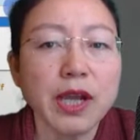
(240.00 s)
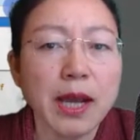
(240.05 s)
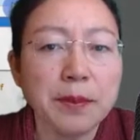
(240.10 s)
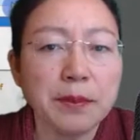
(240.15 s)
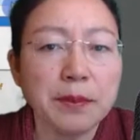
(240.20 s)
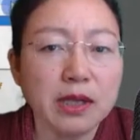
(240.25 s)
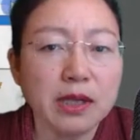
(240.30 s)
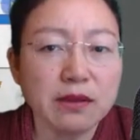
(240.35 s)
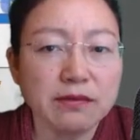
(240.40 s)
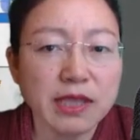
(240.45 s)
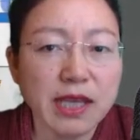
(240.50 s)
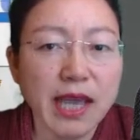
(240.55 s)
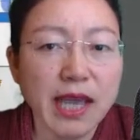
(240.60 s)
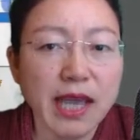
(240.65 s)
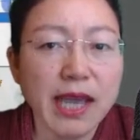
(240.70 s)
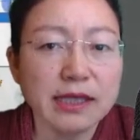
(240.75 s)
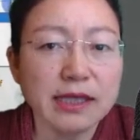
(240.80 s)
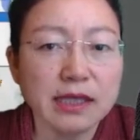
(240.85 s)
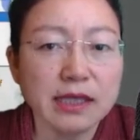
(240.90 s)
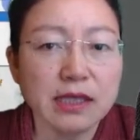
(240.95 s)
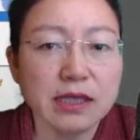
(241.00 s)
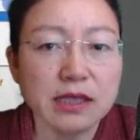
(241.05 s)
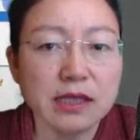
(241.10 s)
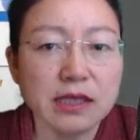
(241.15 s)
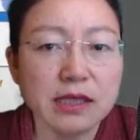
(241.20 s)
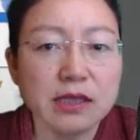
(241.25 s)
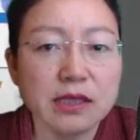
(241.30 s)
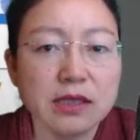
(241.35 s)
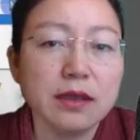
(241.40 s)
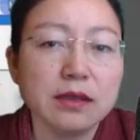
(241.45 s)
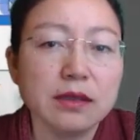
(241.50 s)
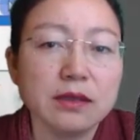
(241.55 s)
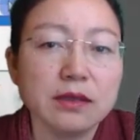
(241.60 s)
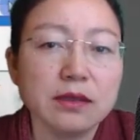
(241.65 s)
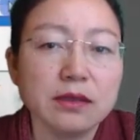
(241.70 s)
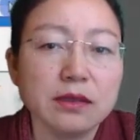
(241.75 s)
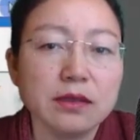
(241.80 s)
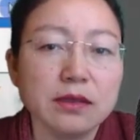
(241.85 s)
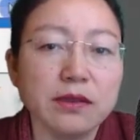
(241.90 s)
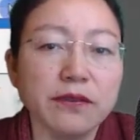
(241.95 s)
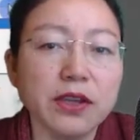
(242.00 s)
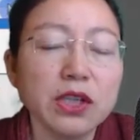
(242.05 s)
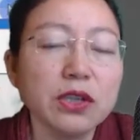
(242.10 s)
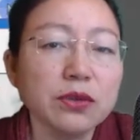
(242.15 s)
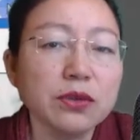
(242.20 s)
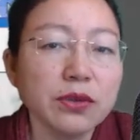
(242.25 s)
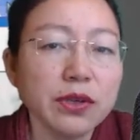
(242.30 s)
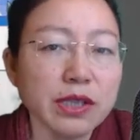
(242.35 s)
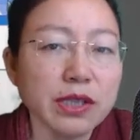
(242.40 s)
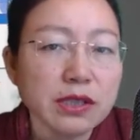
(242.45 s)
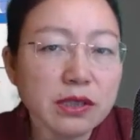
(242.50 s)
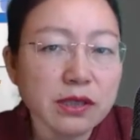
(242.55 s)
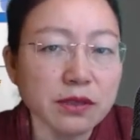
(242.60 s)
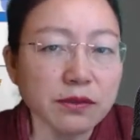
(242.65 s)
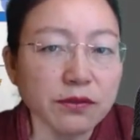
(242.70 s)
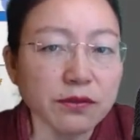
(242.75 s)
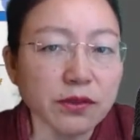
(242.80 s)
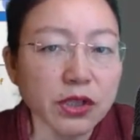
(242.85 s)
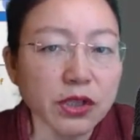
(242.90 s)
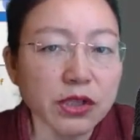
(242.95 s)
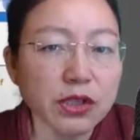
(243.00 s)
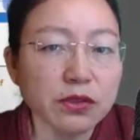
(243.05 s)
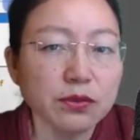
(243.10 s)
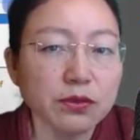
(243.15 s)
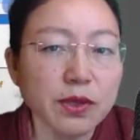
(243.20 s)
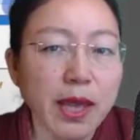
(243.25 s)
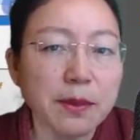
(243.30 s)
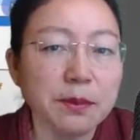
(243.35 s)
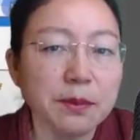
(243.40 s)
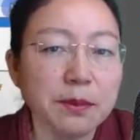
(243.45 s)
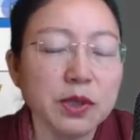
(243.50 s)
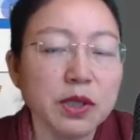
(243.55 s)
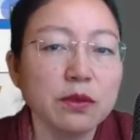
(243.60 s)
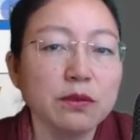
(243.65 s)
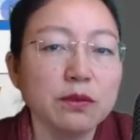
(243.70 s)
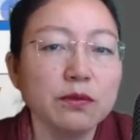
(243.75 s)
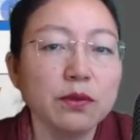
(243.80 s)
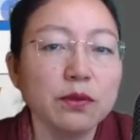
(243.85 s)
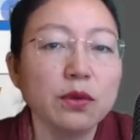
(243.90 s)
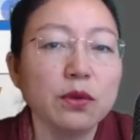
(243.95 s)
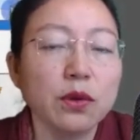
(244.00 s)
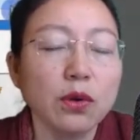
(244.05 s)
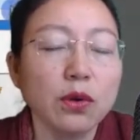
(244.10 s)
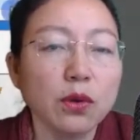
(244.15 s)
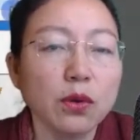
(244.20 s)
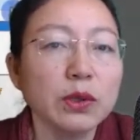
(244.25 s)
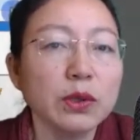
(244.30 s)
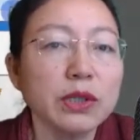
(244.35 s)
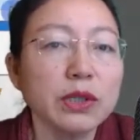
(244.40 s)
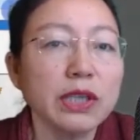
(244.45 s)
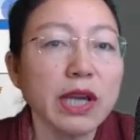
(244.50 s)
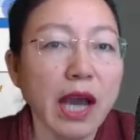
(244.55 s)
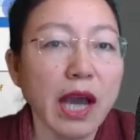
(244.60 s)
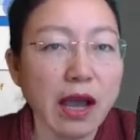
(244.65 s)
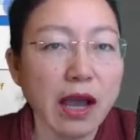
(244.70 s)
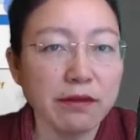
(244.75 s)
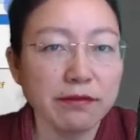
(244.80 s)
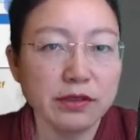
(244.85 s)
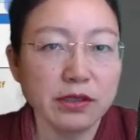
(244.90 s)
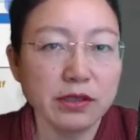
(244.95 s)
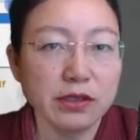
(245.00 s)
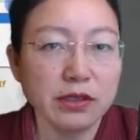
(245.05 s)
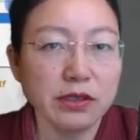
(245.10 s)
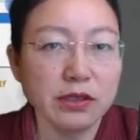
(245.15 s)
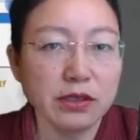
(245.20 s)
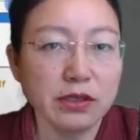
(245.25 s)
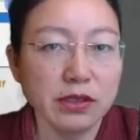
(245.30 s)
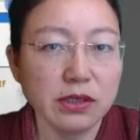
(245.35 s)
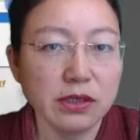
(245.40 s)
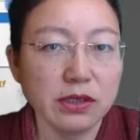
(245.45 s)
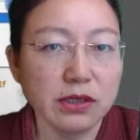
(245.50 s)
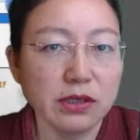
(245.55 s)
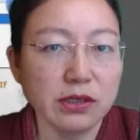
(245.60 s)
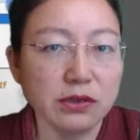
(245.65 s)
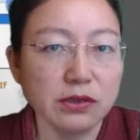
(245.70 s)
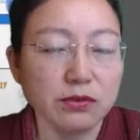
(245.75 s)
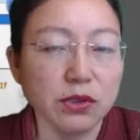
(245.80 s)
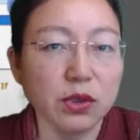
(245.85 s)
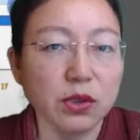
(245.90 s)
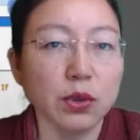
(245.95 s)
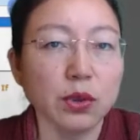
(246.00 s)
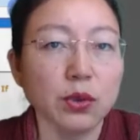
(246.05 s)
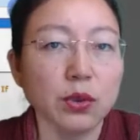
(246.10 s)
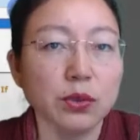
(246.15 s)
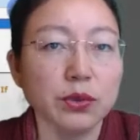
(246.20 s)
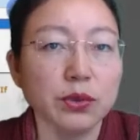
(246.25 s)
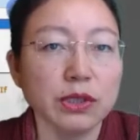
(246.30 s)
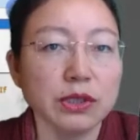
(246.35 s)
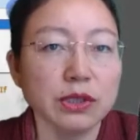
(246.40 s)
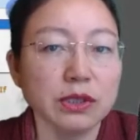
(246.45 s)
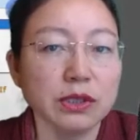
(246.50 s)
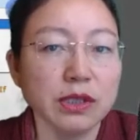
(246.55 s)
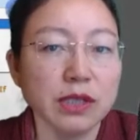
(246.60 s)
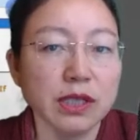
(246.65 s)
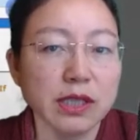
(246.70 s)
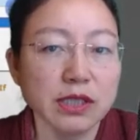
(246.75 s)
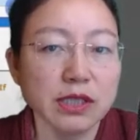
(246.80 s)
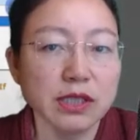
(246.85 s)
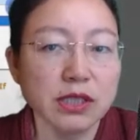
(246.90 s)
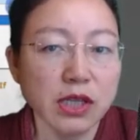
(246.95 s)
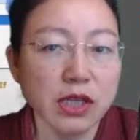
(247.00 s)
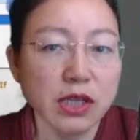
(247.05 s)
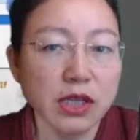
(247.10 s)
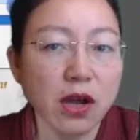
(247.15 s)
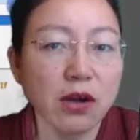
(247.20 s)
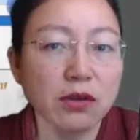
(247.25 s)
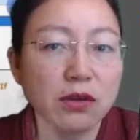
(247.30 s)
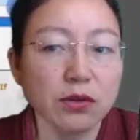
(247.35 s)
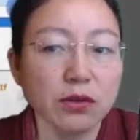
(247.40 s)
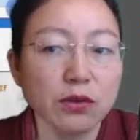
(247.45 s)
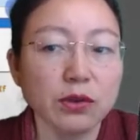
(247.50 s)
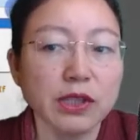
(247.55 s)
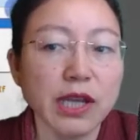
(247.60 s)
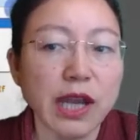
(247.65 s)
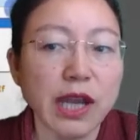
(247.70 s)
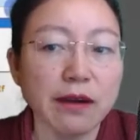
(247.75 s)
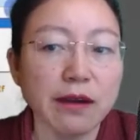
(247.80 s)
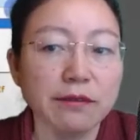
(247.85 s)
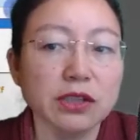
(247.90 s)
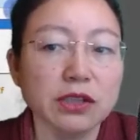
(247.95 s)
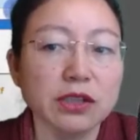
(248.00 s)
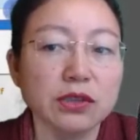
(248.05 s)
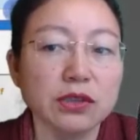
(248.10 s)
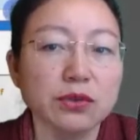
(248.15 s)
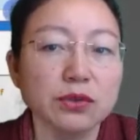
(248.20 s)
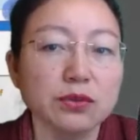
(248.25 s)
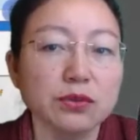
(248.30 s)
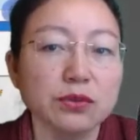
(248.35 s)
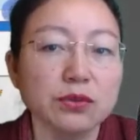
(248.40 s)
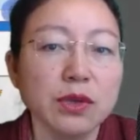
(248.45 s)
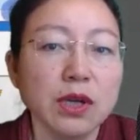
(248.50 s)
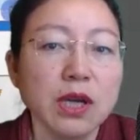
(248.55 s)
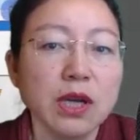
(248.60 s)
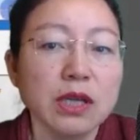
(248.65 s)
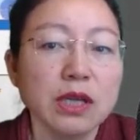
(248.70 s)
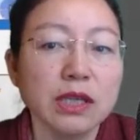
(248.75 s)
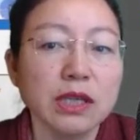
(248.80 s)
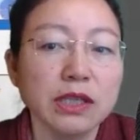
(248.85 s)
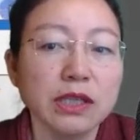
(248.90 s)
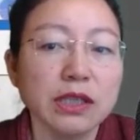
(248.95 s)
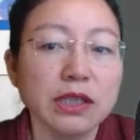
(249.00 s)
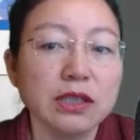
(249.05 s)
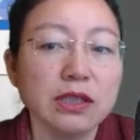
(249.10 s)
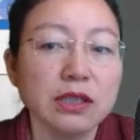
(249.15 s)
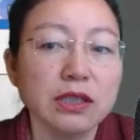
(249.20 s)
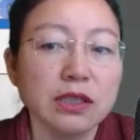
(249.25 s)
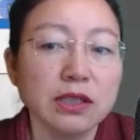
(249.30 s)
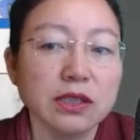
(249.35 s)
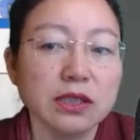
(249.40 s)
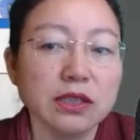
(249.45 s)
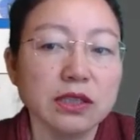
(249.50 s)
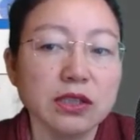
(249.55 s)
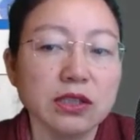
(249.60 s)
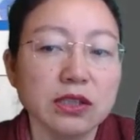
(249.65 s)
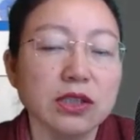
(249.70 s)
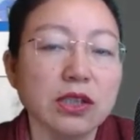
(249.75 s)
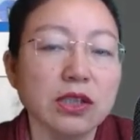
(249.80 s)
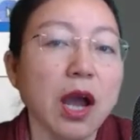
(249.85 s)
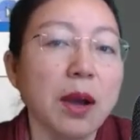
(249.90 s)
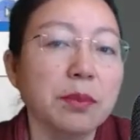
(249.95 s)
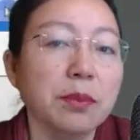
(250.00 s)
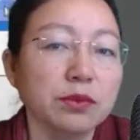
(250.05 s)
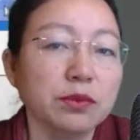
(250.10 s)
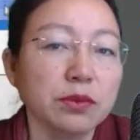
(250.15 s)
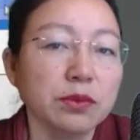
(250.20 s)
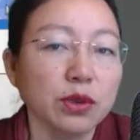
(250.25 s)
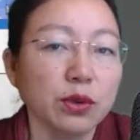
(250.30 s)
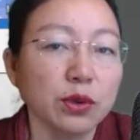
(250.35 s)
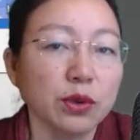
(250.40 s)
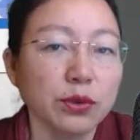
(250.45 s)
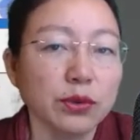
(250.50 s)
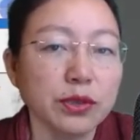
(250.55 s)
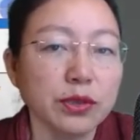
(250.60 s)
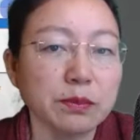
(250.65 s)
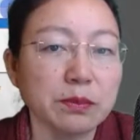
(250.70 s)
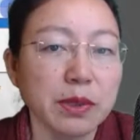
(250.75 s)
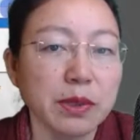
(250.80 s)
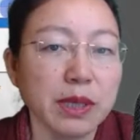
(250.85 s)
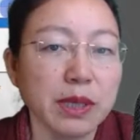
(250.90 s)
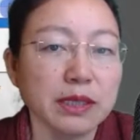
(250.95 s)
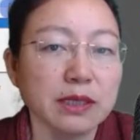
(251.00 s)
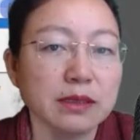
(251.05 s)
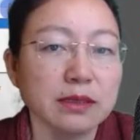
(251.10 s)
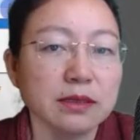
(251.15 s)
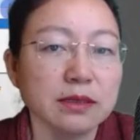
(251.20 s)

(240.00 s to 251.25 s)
of that is the video is converted to MP4 only after the recording is done, only after you click the stop recording button.